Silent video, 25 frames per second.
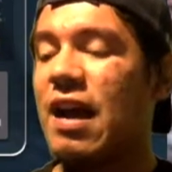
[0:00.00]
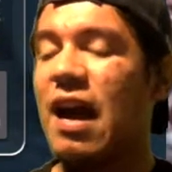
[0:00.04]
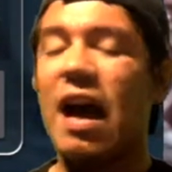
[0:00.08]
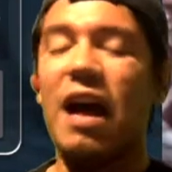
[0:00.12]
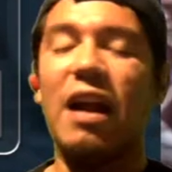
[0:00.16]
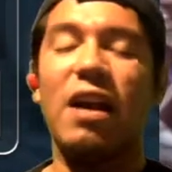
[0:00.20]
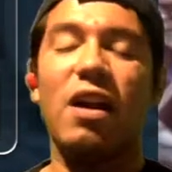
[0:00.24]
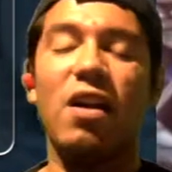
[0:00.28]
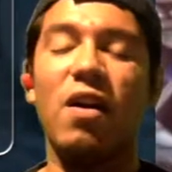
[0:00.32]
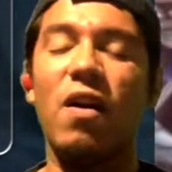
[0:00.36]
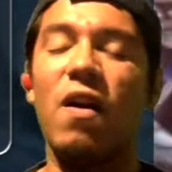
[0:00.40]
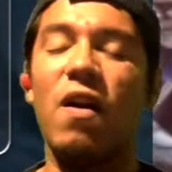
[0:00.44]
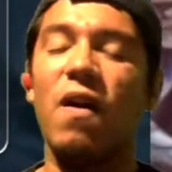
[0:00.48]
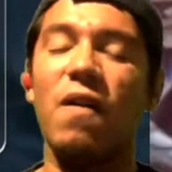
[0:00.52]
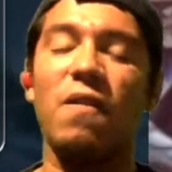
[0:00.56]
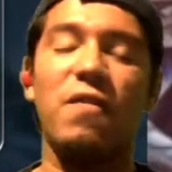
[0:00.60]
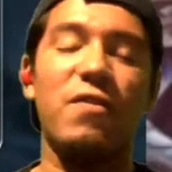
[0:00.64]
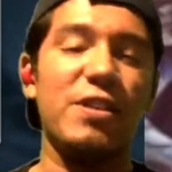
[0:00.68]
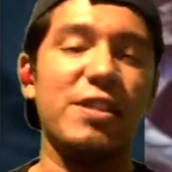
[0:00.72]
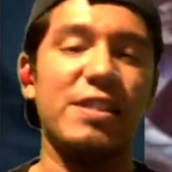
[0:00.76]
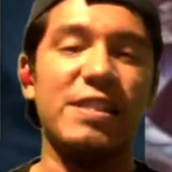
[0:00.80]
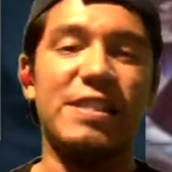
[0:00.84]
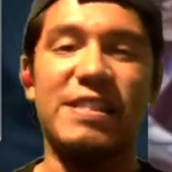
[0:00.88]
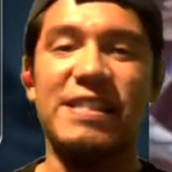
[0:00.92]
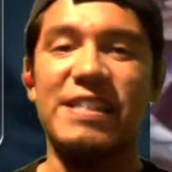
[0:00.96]
I
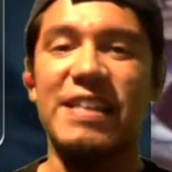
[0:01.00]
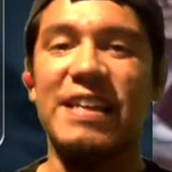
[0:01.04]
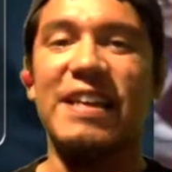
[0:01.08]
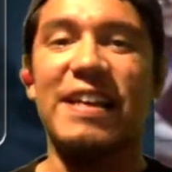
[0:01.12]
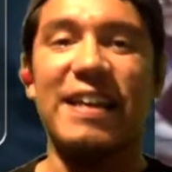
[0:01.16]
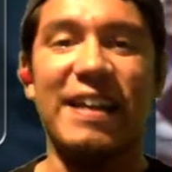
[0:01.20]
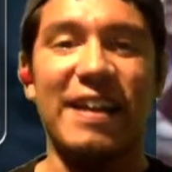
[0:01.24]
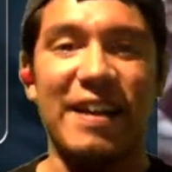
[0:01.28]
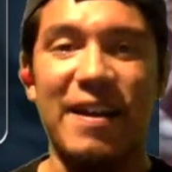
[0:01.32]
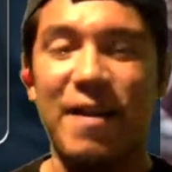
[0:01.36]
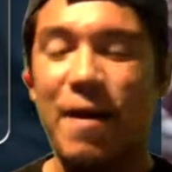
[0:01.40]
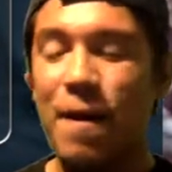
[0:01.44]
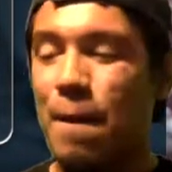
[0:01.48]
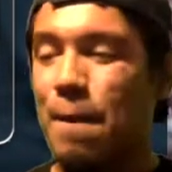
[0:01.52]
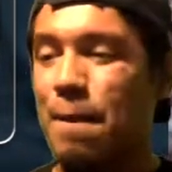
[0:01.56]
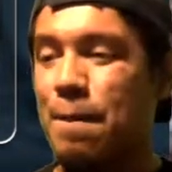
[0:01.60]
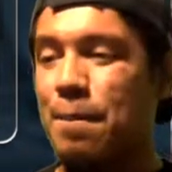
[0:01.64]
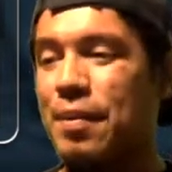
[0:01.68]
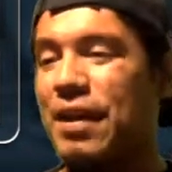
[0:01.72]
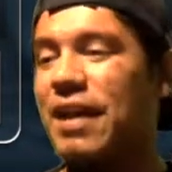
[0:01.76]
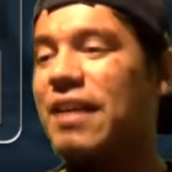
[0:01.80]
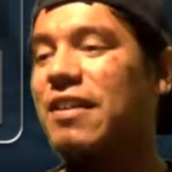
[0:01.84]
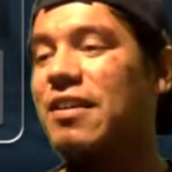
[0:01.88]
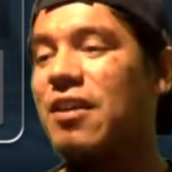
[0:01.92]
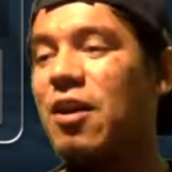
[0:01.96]
love seeing
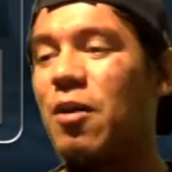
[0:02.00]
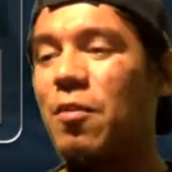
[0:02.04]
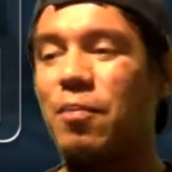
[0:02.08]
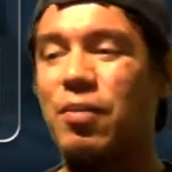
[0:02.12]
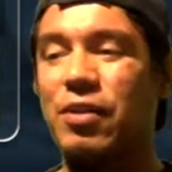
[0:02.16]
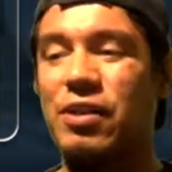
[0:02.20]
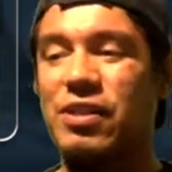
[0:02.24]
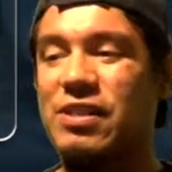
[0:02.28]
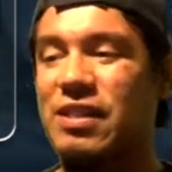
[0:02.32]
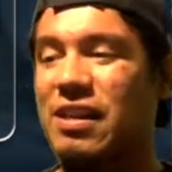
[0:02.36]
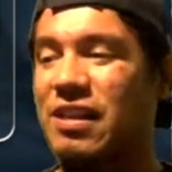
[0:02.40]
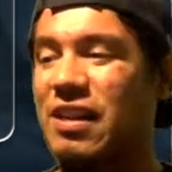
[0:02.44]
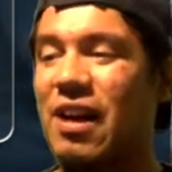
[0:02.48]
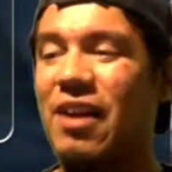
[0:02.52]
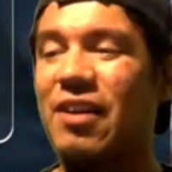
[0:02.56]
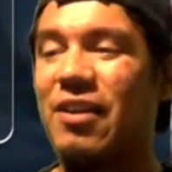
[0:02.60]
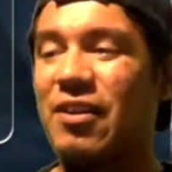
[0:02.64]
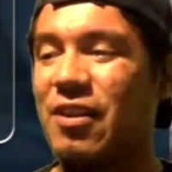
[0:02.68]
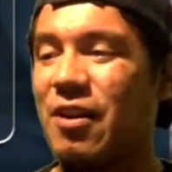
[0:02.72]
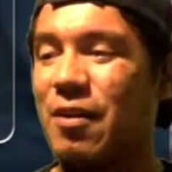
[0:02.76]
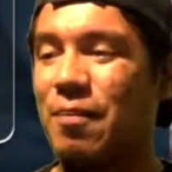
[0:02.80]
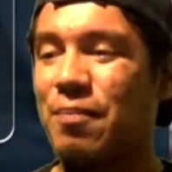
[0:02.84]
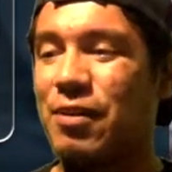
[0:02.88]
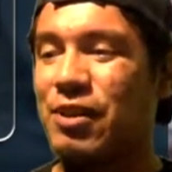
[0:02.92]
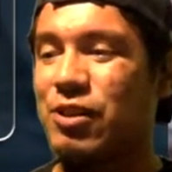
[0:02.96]
big numbers, a lot of
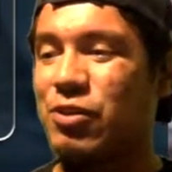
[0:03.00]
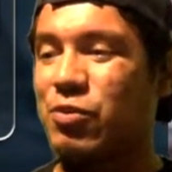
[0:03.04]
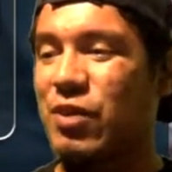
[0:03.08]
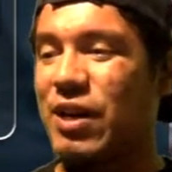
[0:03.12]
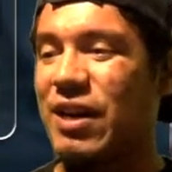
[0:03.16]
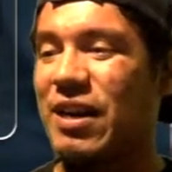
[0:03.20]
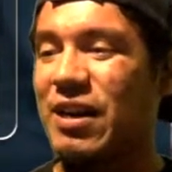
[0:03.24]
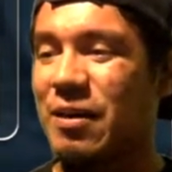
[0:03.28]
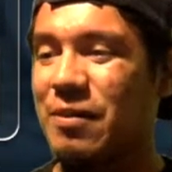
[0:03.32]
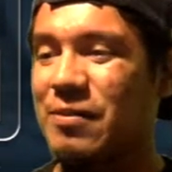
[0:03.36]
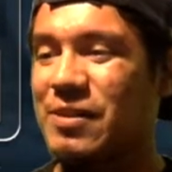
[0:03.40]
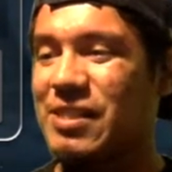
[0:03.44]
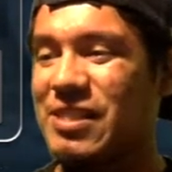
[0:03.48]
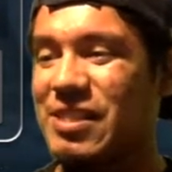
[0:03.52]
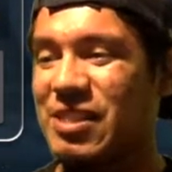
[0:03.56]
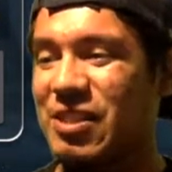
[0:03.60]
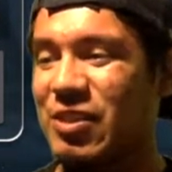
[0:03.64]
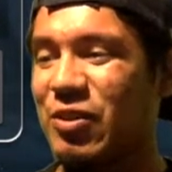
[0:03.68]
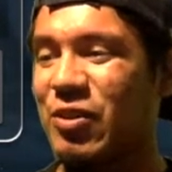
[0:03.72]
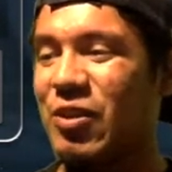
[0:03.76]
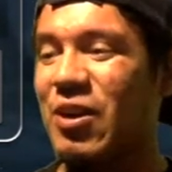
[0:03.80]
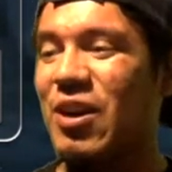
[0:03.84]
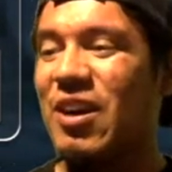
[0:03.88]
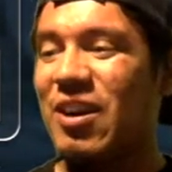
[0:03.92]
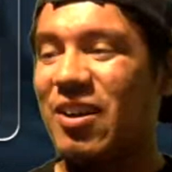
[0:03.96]
numbers when it comes
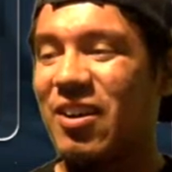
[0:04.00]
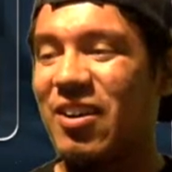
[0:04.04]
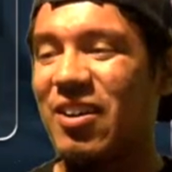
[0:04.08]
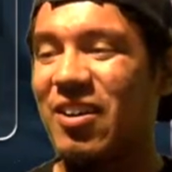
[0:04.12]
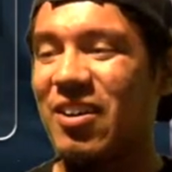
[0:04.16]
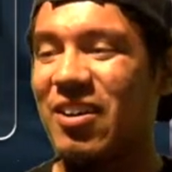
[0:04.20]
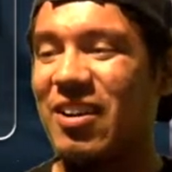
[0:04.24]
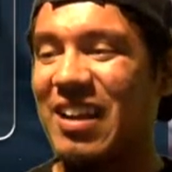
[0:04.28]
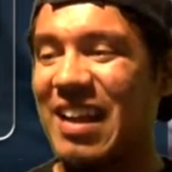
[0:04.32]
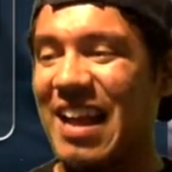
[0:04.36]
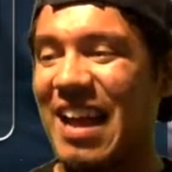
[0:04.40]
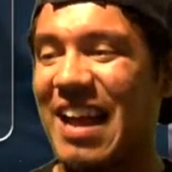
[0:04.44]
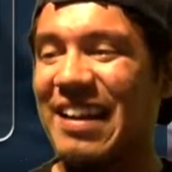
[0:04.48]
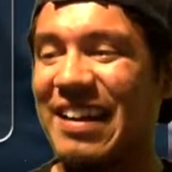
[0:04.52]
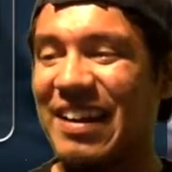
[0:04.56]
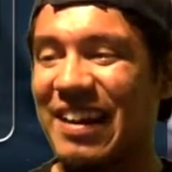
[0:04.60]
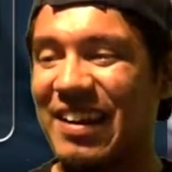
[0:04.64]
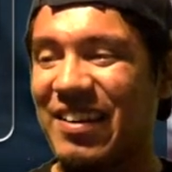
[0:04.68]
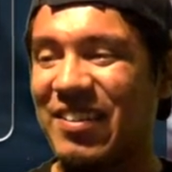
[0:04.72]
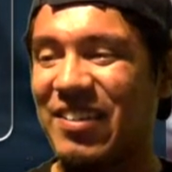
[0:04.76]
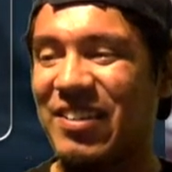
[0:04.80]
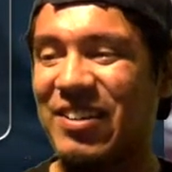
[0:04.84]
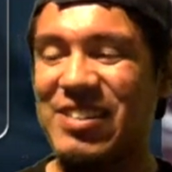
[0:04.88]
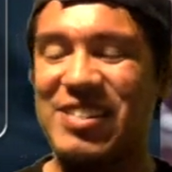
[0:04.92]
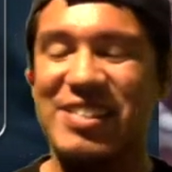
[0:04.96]
to her landing
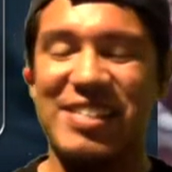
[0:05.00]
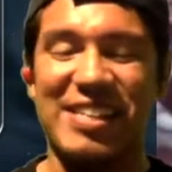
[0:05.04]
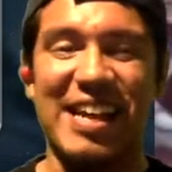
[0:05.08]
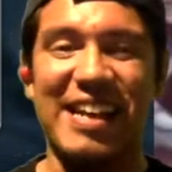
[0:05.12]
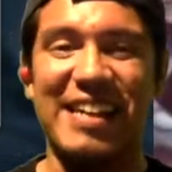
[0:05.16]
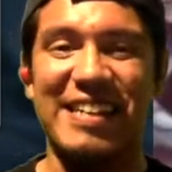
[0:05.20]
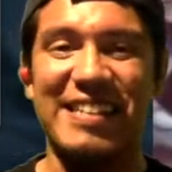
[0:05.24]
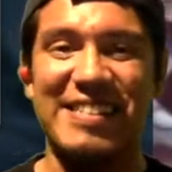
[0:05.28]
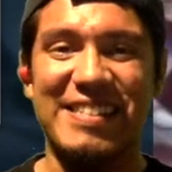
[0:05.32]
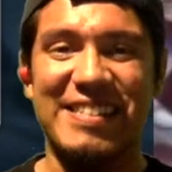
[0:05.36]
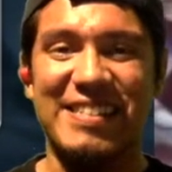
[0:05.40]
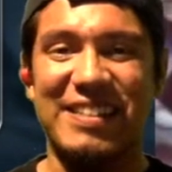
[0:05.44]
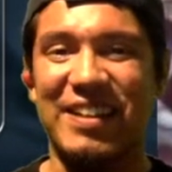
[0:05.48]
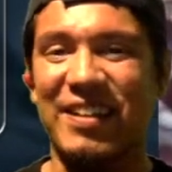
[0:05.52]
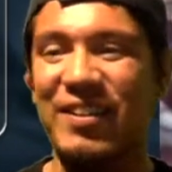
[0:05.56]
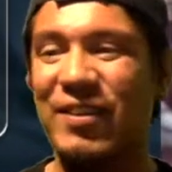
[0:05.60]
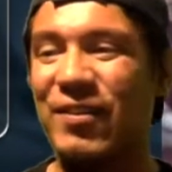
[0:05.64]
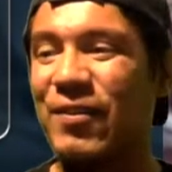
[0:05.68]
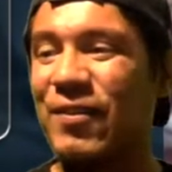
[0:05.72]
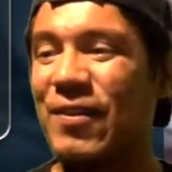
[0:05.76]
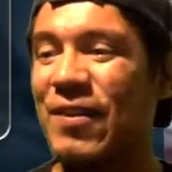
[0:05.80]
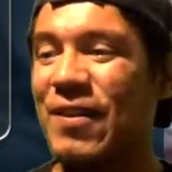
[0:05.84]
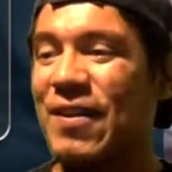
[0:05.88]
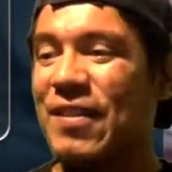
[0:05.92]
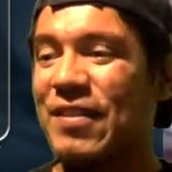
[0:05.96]
her second
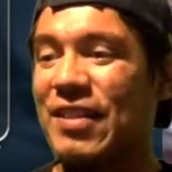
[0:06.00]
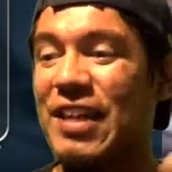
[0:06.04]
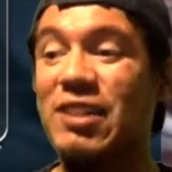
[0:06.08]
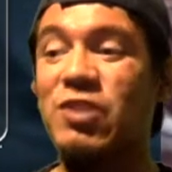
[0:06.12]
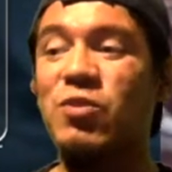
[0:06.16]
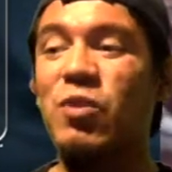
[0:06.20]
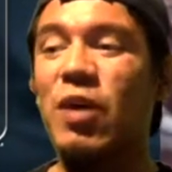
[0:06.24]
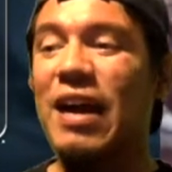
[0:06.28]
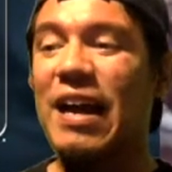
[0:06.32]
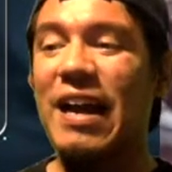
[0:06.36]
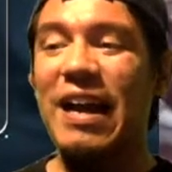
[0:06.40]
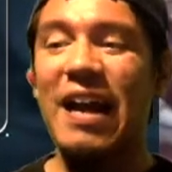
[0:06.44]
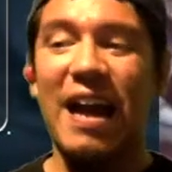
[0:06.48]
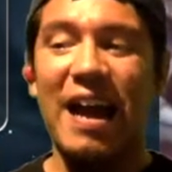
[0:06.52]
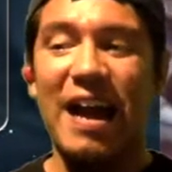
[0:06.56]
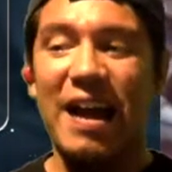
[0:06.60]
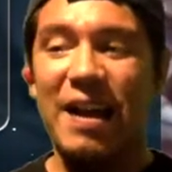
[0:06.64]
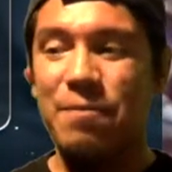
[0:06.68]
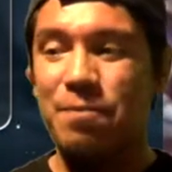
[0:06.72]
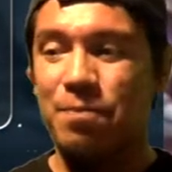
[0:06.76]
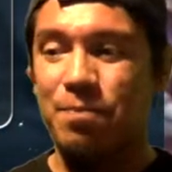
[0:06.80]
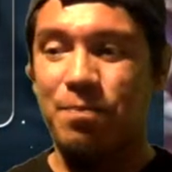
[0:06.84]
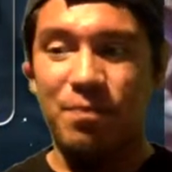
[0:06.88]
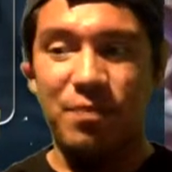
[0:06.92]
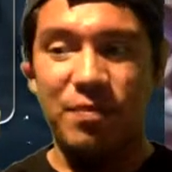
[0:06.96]
skill. That's why
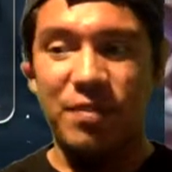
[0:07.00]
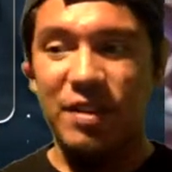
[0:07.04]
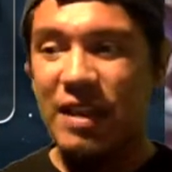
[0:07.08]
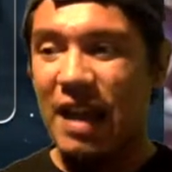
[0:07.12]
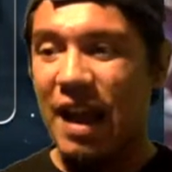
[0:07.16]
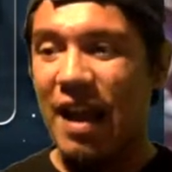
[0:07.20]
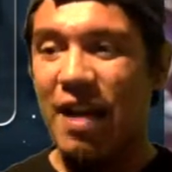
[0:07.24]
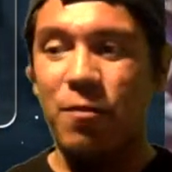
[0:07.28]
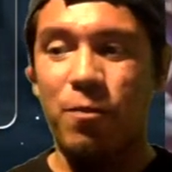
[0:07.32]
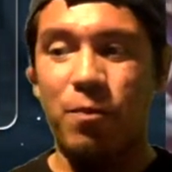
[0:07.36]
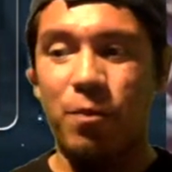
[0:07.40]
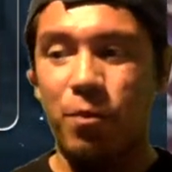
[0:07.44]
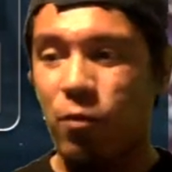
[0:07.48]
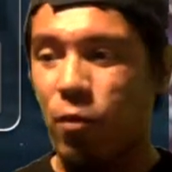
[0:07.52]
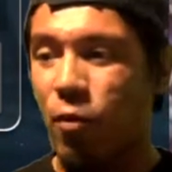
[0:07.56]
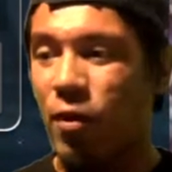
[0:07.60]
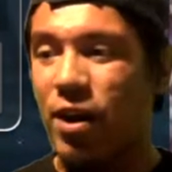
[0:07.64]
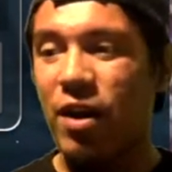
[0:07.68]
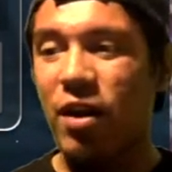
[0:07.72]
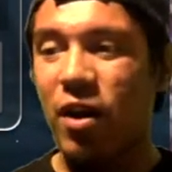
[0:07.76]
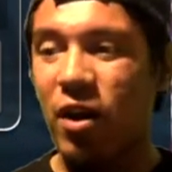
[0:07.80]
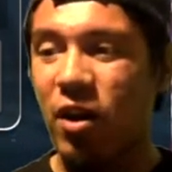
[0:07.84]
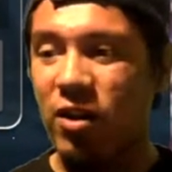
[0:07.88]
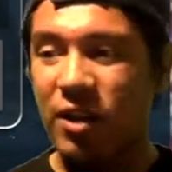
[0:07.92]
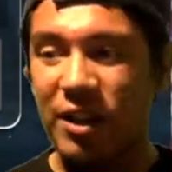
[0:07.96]
I
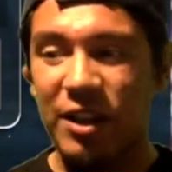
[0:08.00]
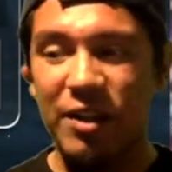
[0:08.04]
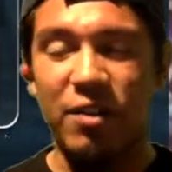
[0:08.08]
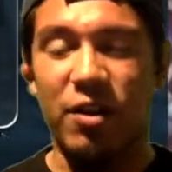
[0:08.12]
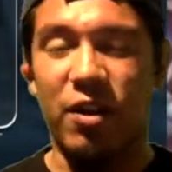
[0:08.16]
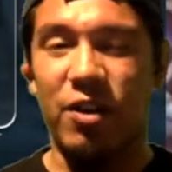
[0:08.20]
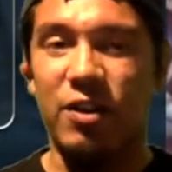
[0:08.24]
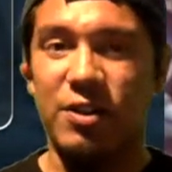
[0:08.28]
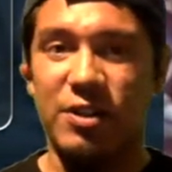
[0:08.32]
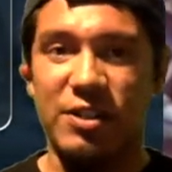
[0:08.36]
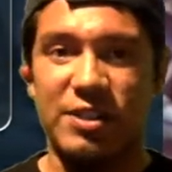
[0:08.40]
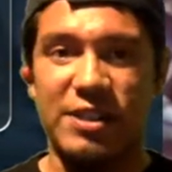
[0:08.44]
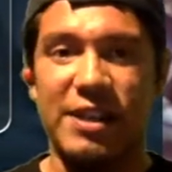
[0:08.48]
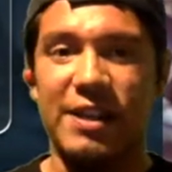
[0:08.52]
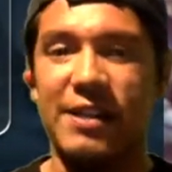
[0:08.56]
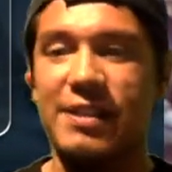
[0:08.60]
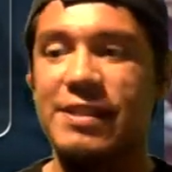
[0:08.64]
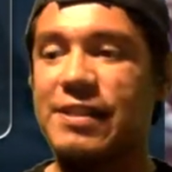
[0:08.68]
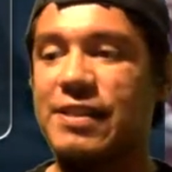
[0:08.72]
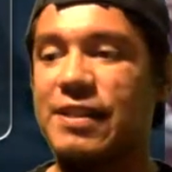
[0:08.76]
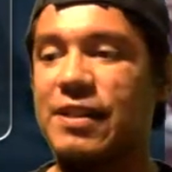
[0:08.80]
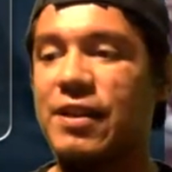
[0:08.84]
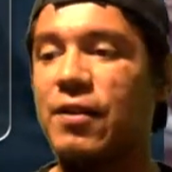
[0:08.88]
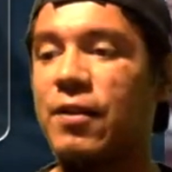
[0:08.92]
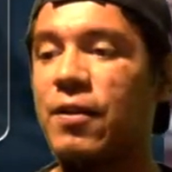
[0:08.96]
went all in on her second
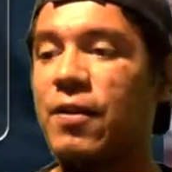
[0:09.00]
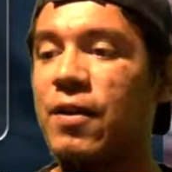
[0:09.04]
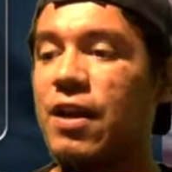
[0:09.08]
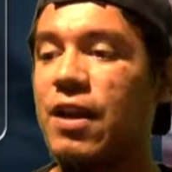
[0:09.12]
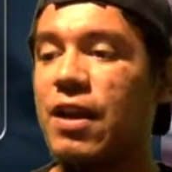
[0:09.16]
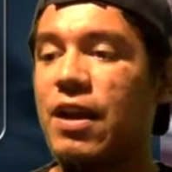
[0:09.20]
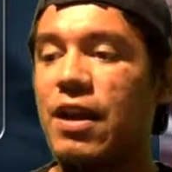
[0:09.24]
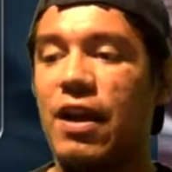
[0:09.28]
skill.